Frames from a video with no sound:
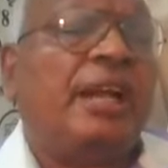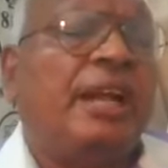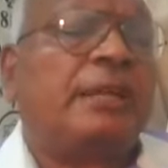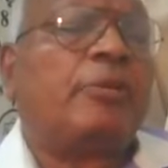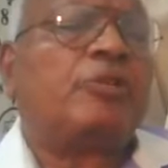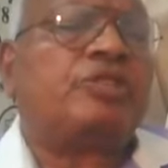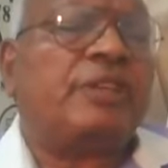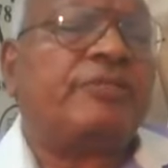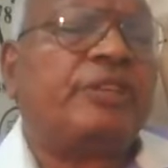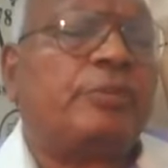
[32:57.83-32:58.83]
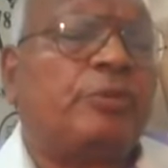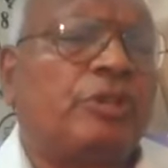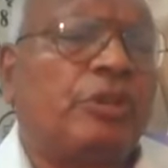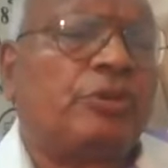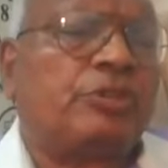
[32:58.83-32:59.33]
And about safety report,
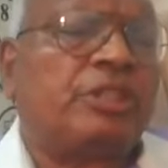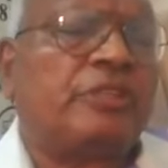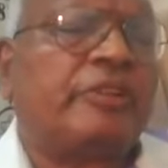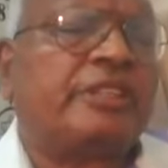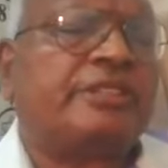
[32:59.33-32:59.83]
you have to see what is